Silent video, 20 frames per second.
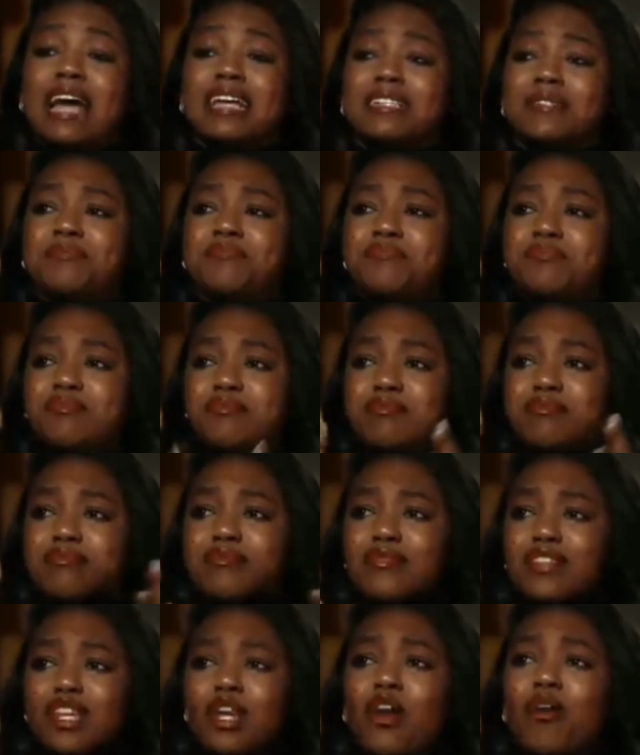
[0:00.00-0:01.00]
And maybe,
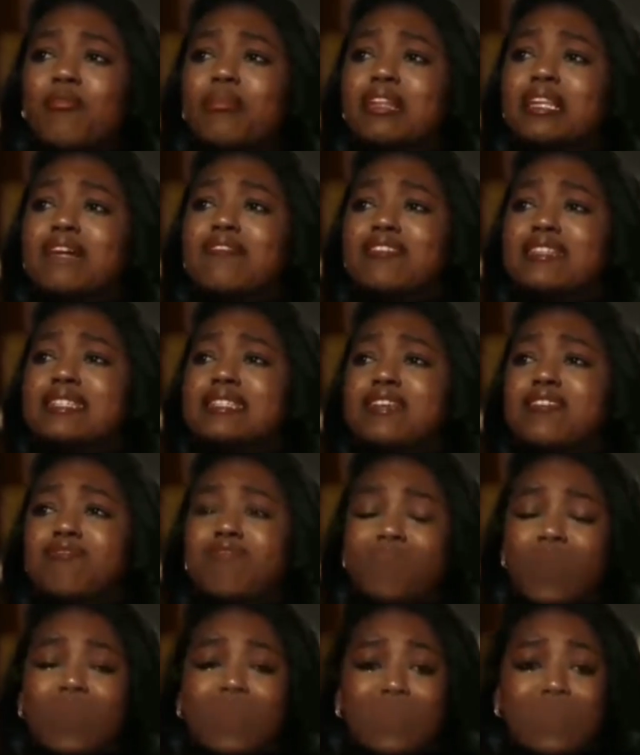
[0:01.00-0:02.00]
I don't know.
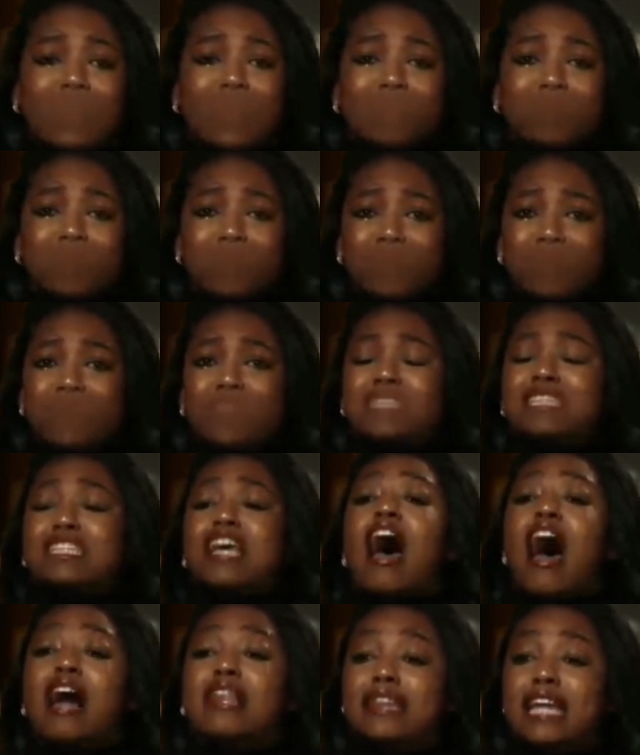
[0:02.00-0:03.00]
She's 26 years
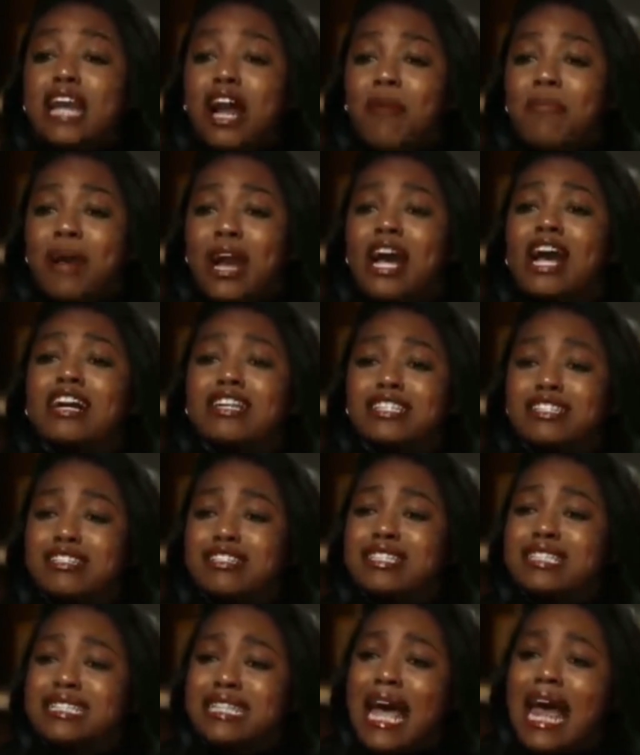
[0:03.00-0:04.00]
old
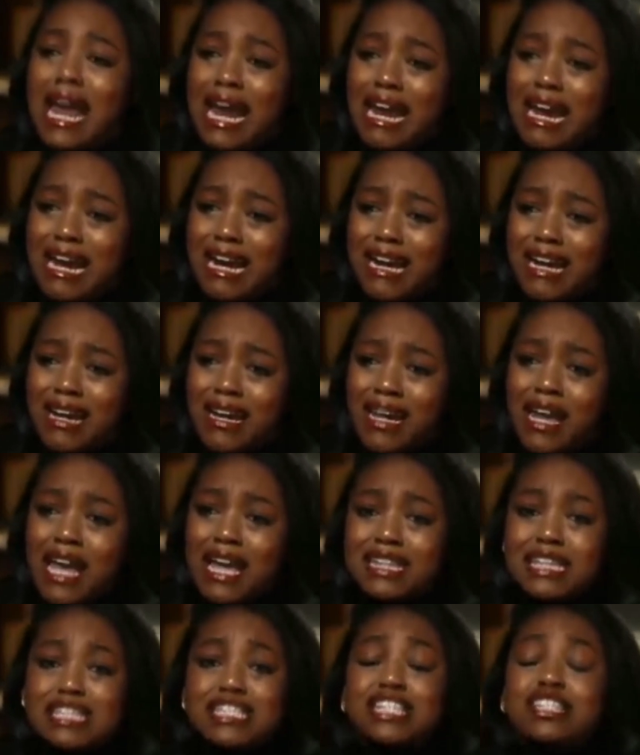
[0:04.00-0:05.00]
and
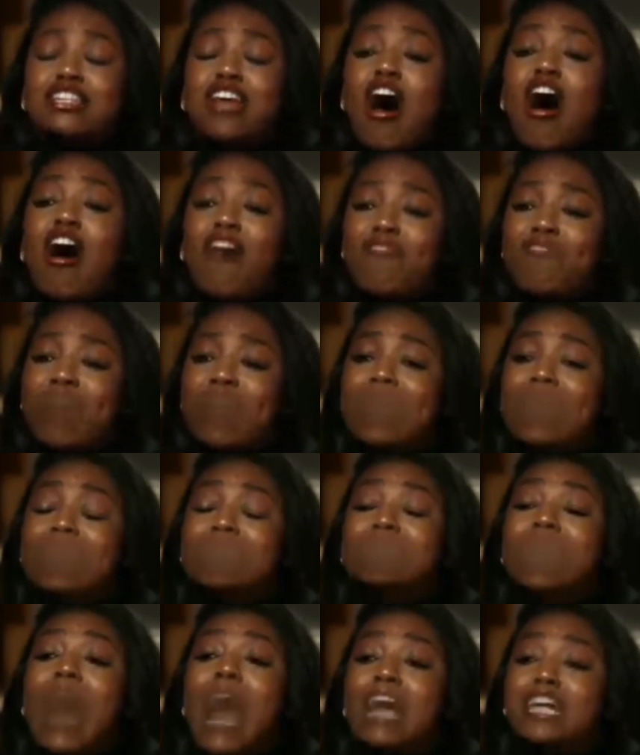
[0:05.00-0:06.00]
RKelly is
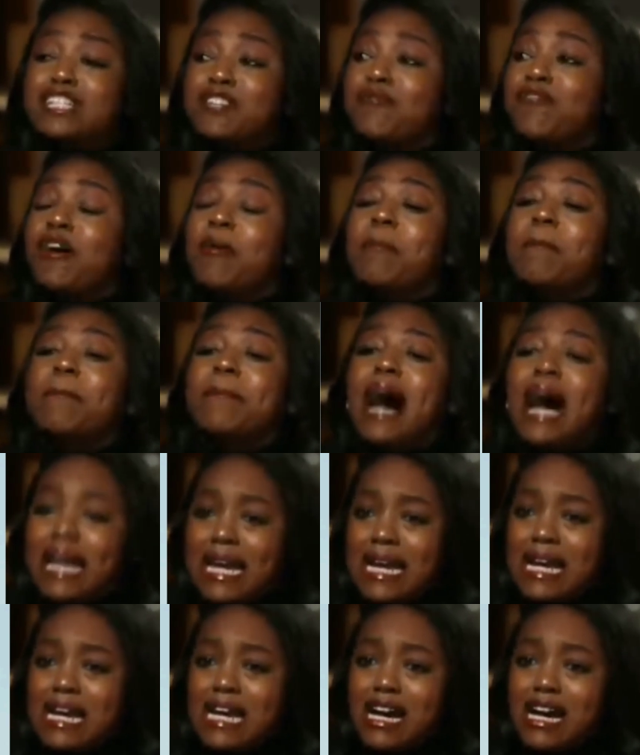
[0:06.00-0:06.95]
almost 60,